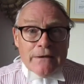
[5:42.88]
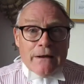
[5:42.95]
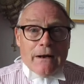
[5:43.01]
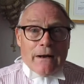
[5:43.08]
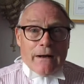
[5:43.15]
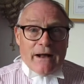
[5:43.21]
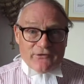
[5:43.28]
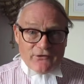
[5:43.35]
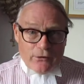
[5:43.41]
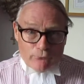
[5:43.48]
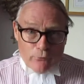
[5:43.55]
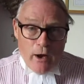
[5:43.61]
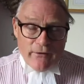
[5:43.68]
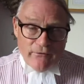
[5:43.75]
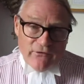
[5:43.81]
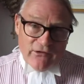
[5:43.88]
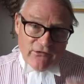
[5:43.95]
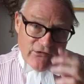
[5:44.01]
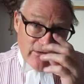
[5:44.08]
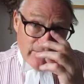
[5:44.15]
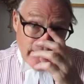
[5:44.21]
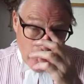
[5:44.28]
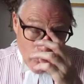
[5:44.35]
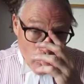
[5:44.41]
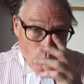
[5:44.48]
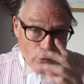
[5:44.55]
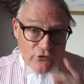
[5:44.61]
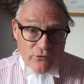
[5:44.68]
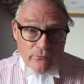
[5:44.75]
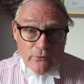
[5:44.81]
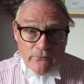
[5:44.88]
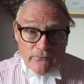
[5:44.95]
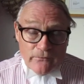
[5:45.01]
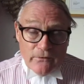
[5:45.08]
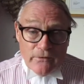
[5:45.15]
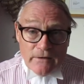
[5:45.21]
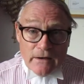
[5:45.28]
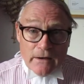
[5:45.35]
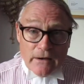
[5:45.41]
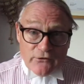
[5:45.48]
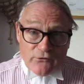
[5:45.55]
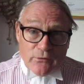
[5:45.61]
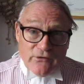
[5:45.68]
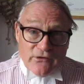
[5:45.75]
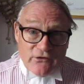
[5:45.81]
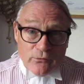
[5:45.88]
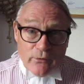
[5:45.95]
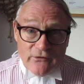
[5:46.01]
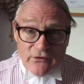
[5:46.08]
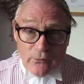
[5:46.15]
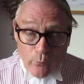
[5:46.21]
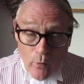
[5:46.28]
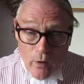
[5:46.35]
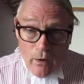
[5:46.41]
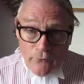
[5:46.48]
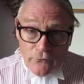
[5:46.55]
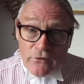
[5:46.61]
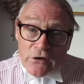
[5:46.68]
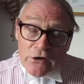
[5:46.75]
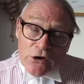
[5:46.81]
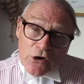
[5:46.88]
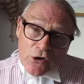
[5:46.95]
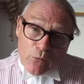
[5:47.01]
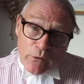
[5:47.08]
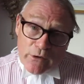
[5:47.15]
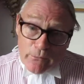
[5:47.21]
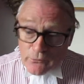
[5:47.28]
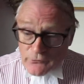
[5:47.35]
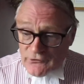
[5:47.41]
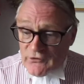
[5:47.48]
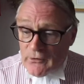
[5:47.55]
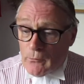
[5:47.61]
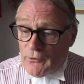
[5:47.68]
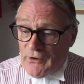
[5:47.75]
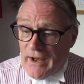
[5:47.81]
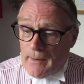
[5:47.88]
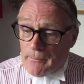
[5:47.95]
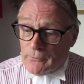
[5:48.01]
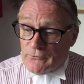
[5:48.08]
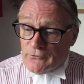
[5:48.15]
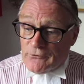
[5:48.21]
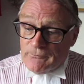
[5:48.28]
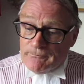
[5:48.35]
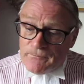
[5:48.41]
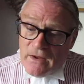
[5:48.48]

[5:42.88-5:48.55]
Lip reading: As I write this in the autumn of 2021, we will see what happens.